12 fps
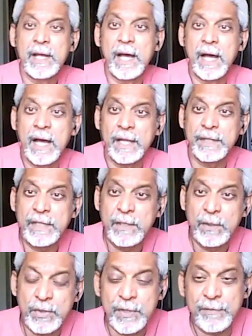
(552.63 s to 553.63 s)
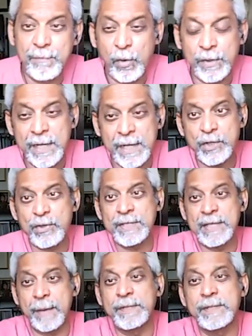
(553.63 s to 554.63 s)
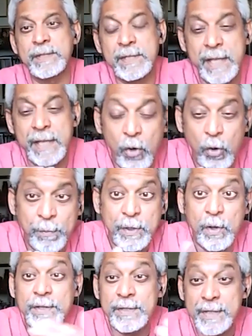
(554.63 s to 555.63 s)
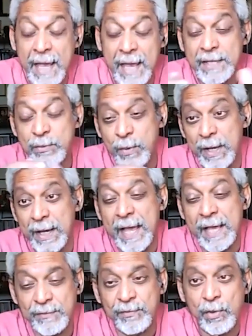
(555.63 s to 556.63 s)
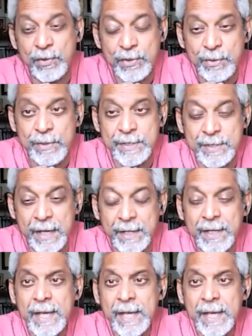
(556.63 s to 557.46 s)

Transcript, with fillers: uh, the use of more dangerous substances like opioids, as well as, of course, suicide.